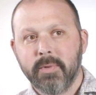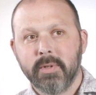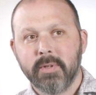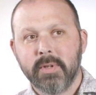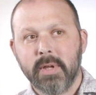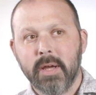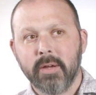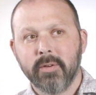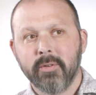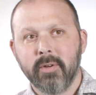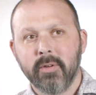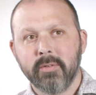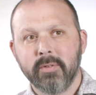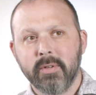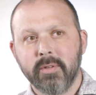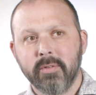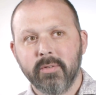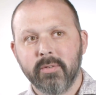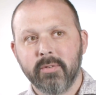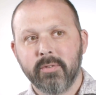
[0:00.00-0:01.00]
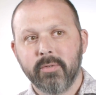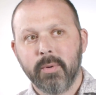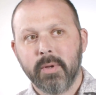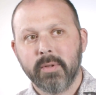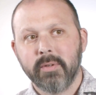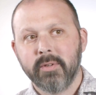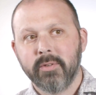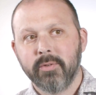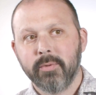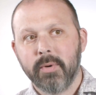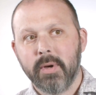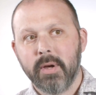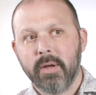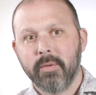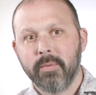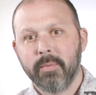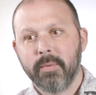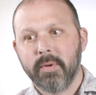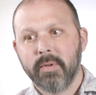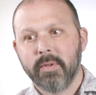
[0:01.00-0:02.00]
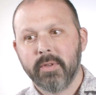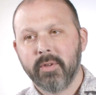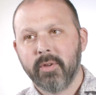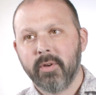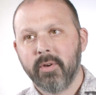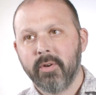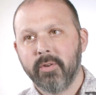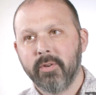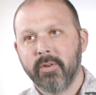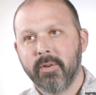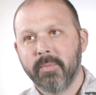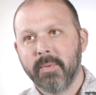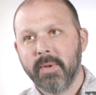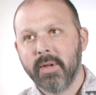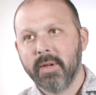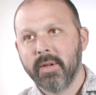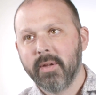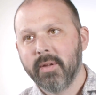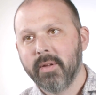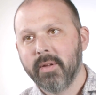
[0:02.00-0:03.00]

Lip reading: Diagnosed in 2012 with Chordoma.